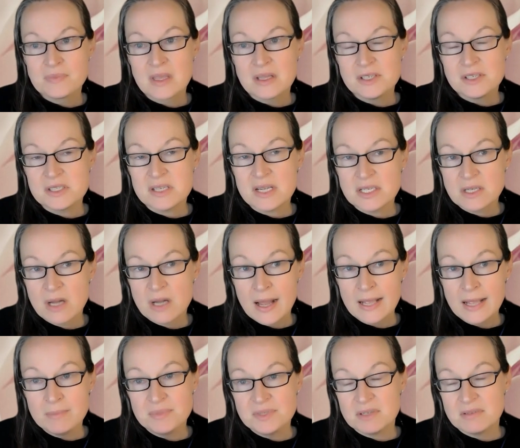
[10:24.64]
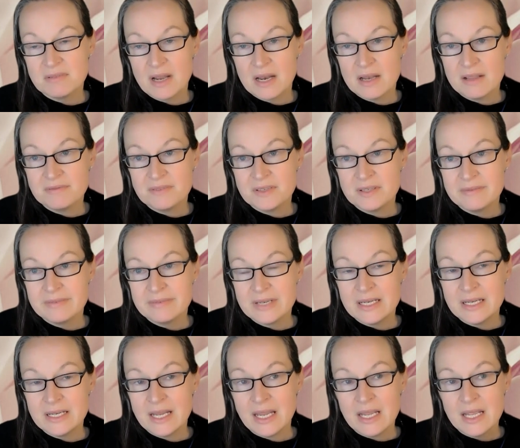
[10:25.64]
Just like time's irrelevant,
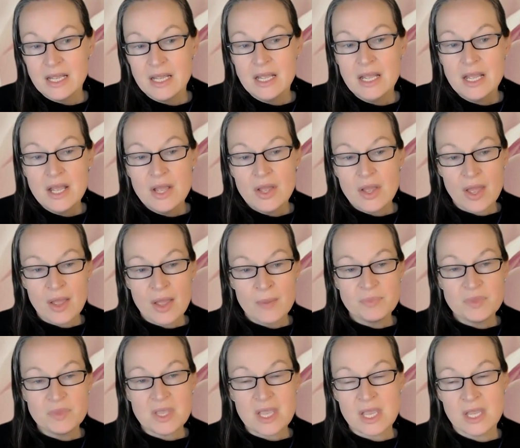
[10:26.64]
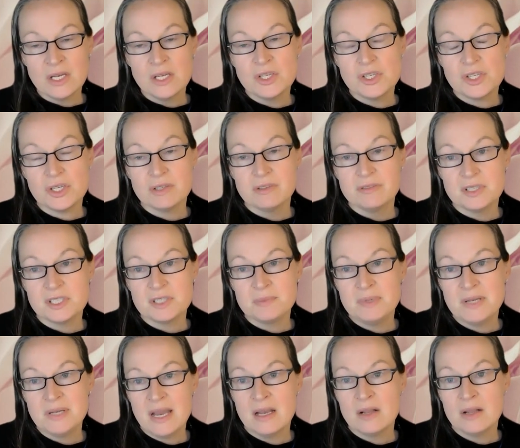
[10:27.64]
really. The energy of this
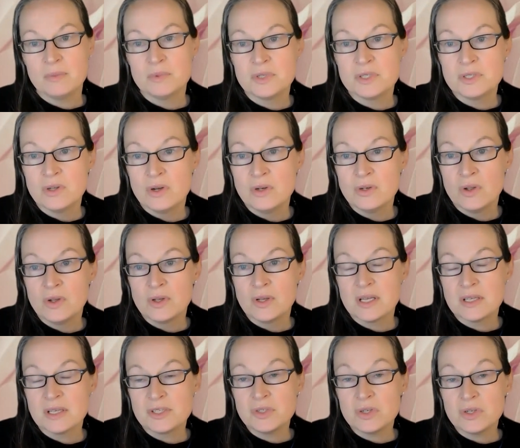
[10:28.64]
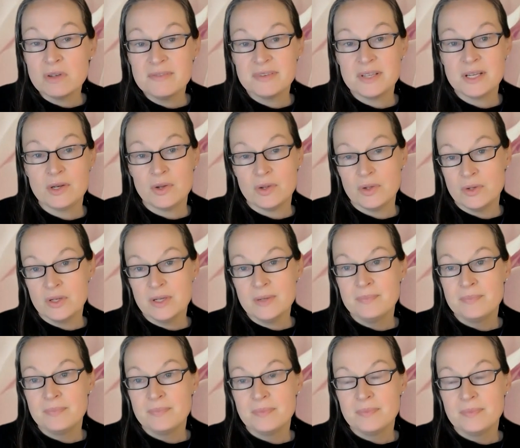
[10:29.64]
planet was no longer serving her,
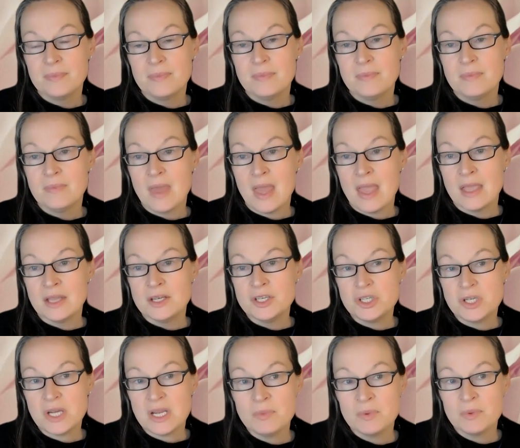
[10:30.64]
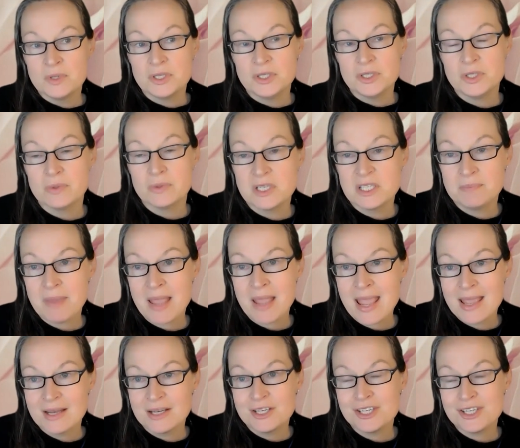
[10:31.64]
and she wanted to
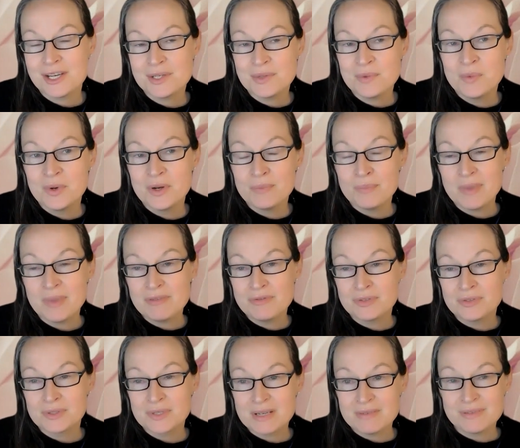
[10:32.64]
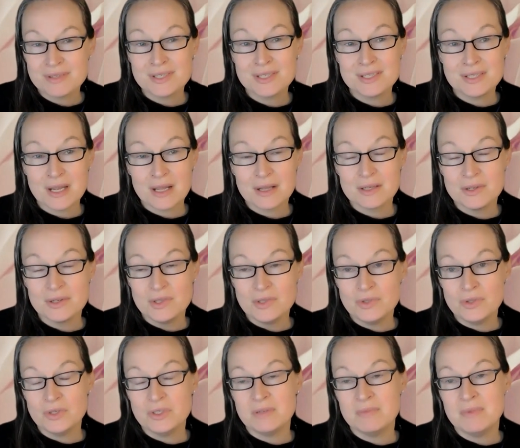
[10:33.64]
expand. She doesn't want to be forever stuck in a
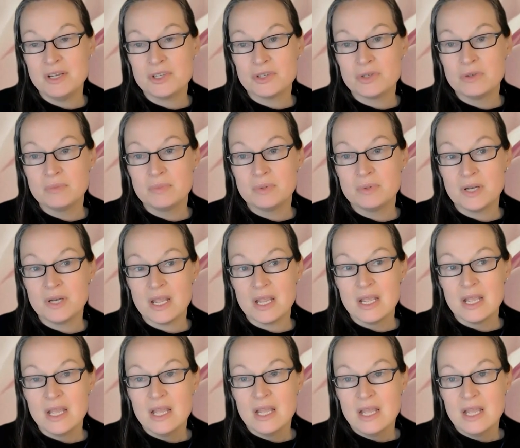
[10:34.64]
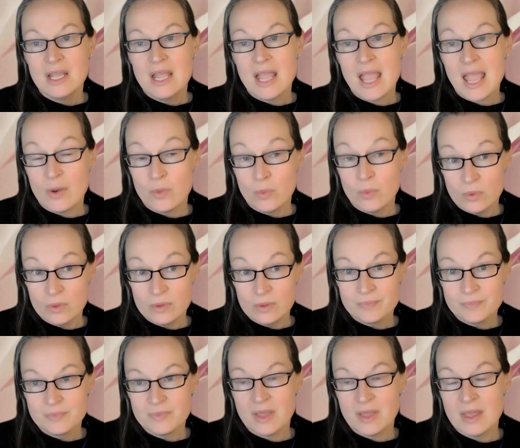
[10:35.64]
third dimensional body at all.
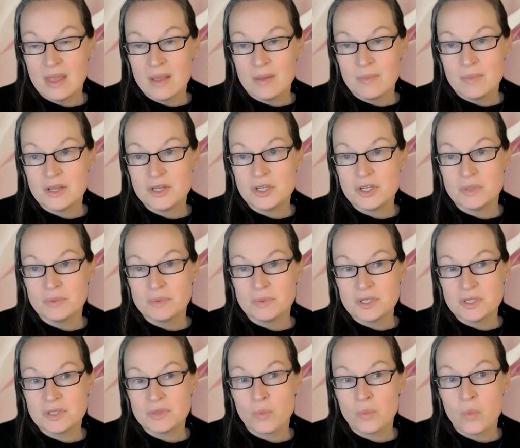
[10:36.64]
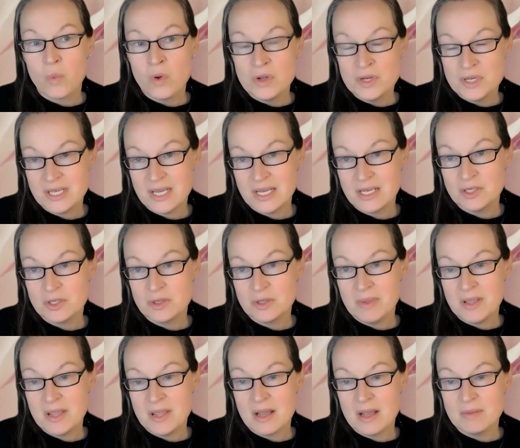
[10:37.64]
And she was wanting to
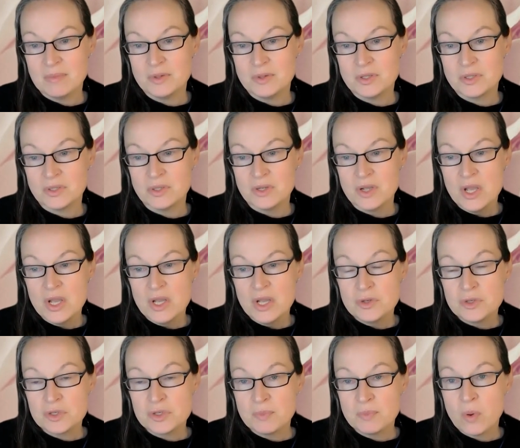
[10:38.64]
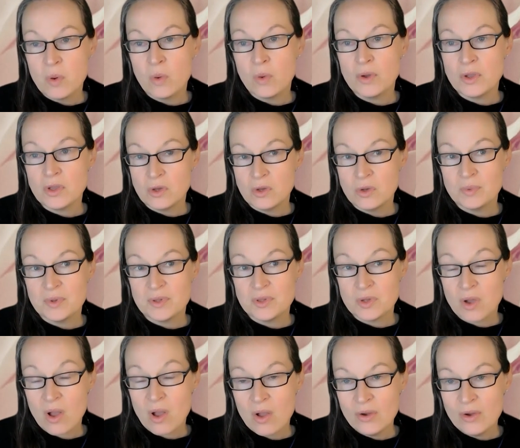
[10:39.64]
be able to support you with
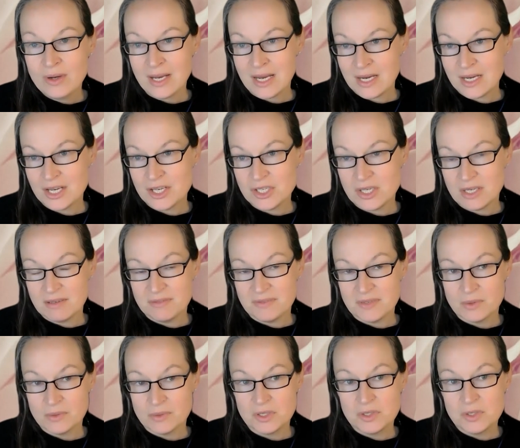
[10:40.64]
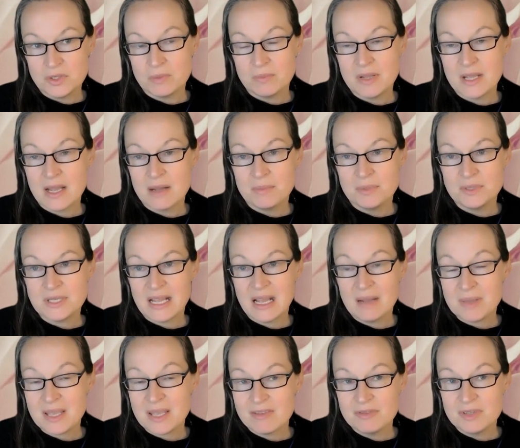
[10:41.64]
her own energy field to be able to
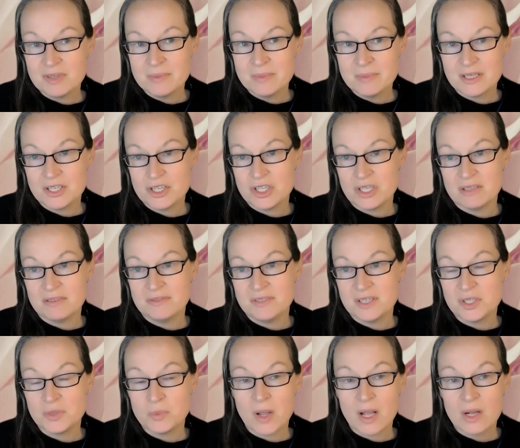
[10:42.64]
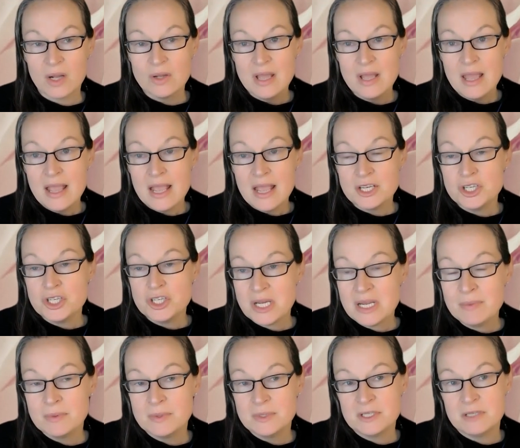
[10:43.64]
help everyone shift as well. And she
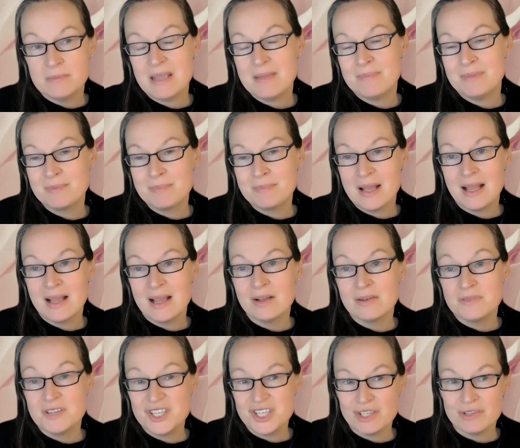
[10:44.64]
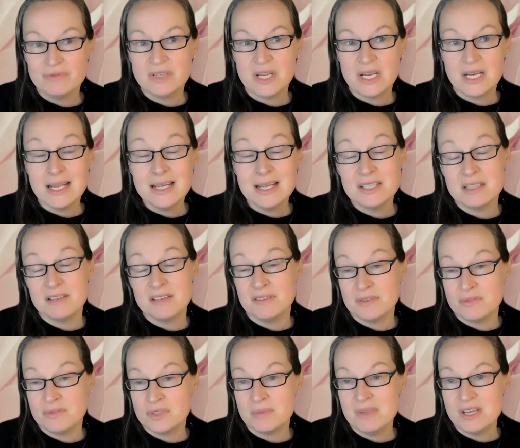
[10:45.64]
wanted to be a big part of shifting into the
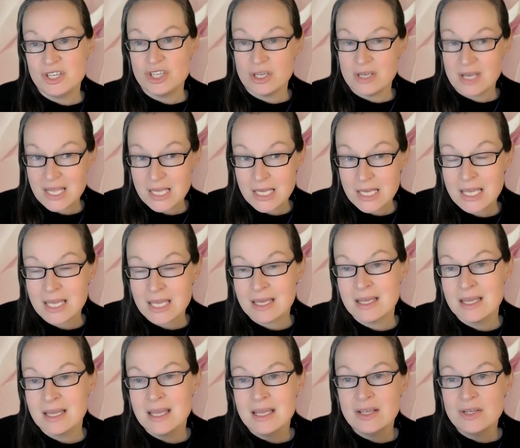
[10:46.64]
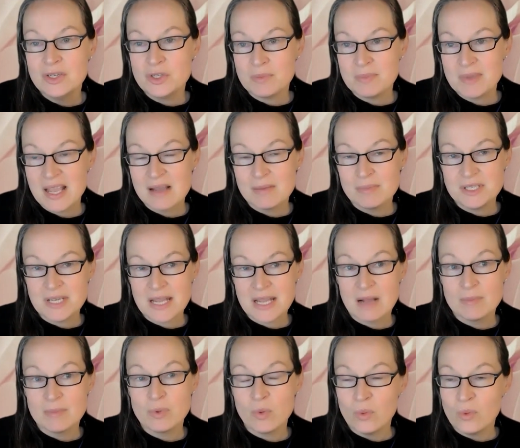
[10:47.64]
fifth dimension here to be able to
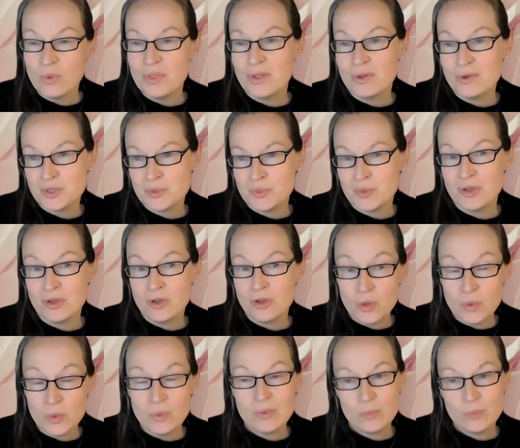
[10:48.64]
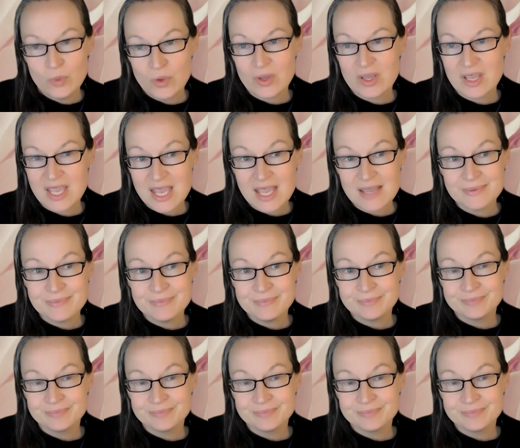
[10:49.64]
help all those who were here.